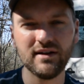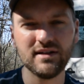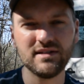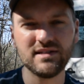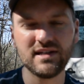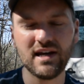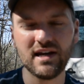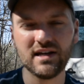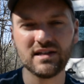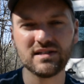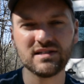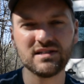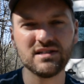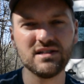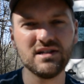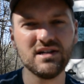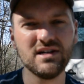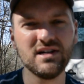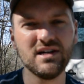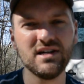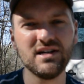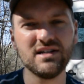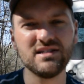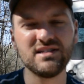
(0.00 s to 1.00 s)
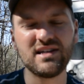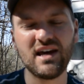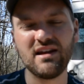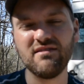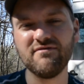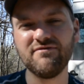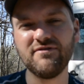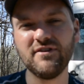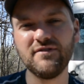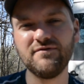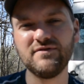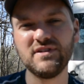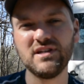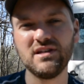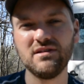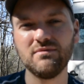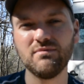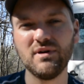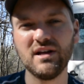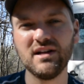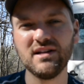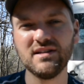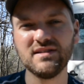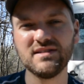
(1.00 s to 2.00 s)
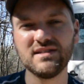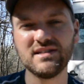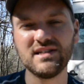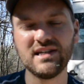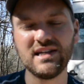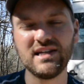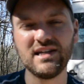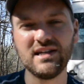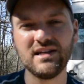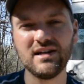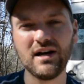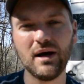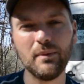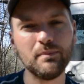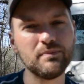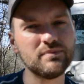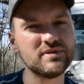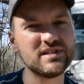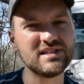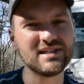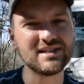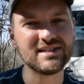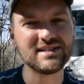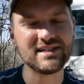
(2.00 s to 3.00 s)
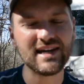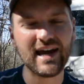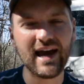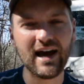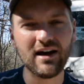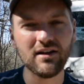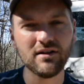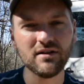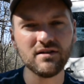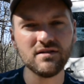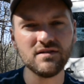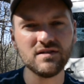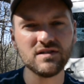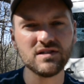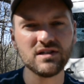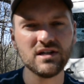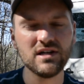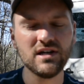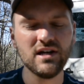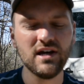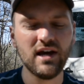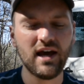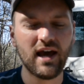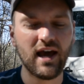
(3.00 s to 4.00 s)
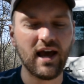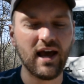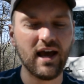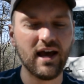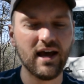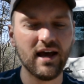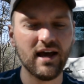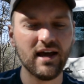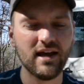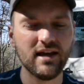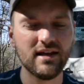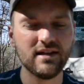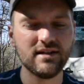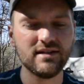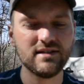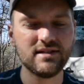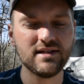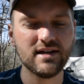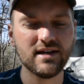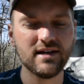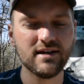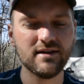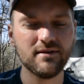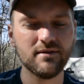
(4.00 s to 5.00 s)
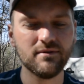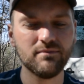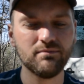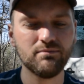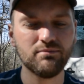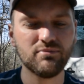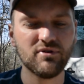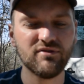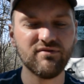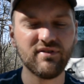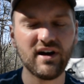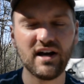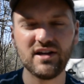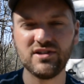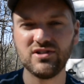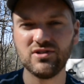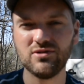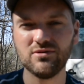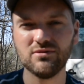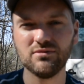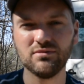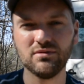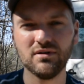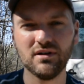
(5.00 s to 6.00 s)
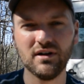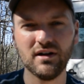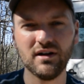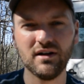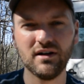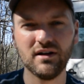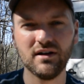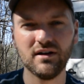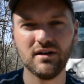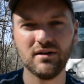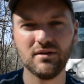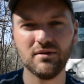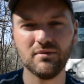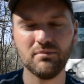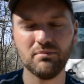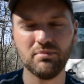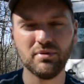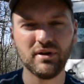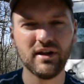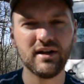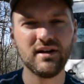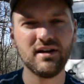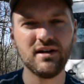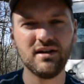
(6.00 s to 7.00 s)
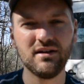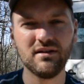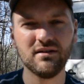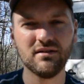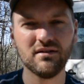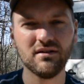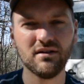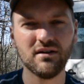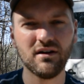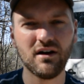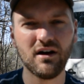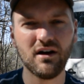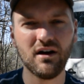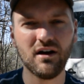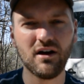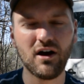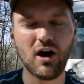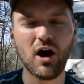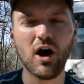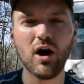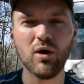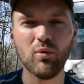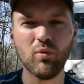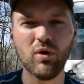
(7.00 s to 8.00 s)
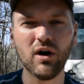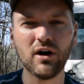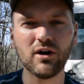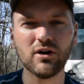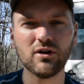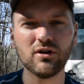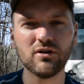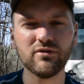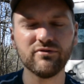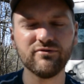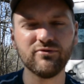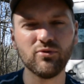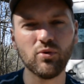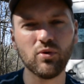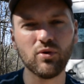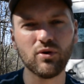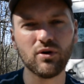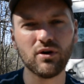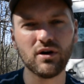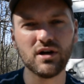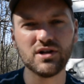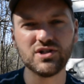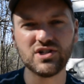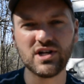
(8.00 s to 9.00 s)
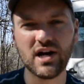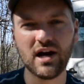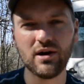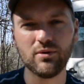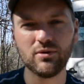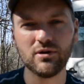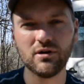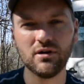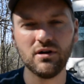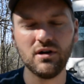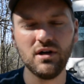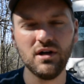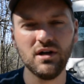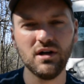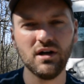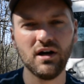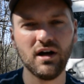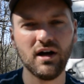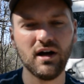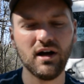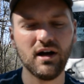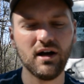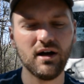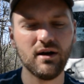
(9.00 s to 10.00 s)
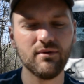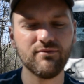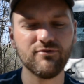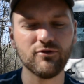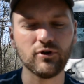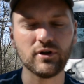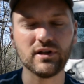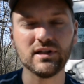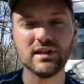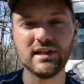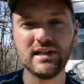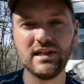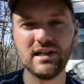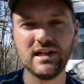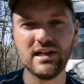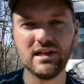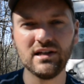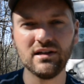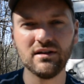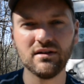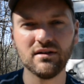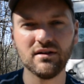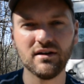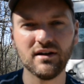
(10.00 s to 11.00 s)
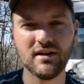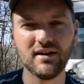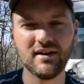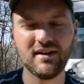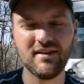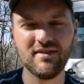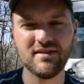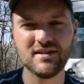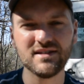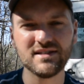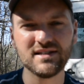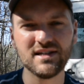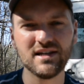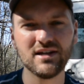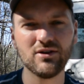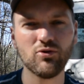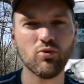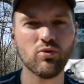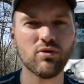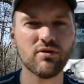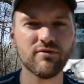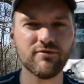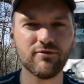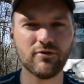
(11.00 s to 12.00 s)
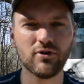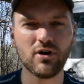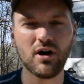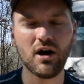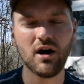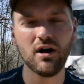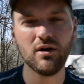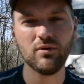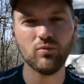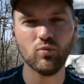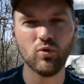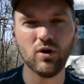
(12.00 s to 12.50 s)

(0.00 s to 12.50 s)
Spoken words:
It takes 10-15 minutes to heat up 6 gallons, and provides you plenty hot water for a shower, for cleaning in the sink, or for hot